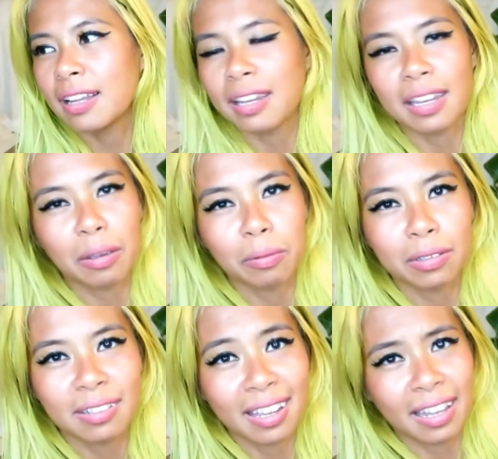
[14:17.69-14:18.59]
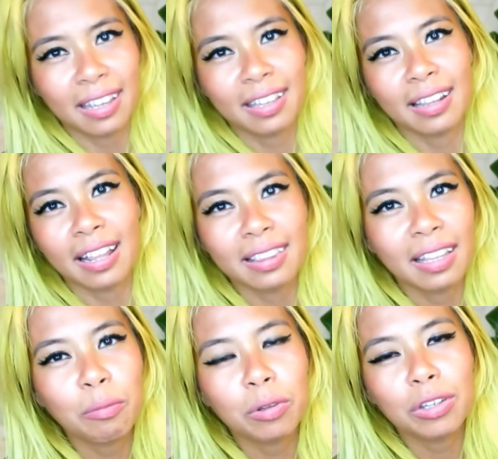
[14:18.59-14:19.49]
Then they would think that
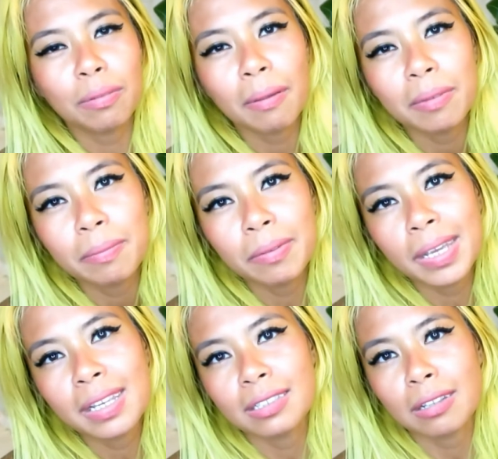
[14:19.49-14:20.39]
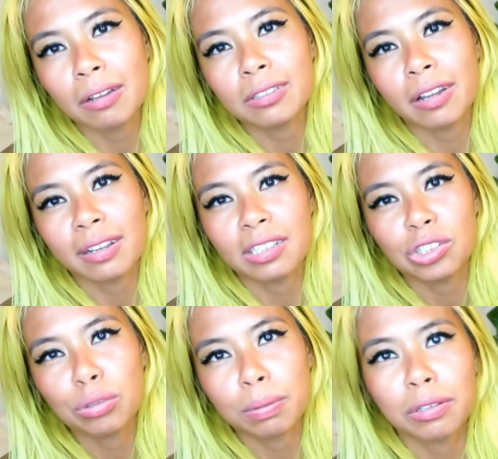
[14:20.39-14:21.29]
you make it sound like it's
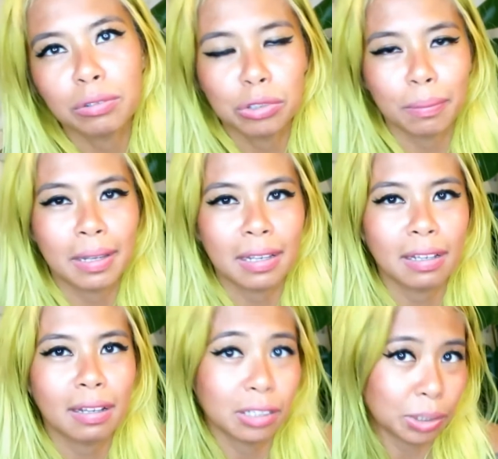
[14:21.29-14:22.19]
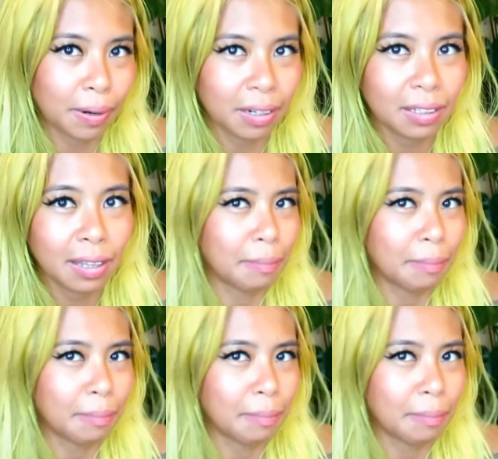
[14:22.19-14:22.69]
super cool to be sparkly.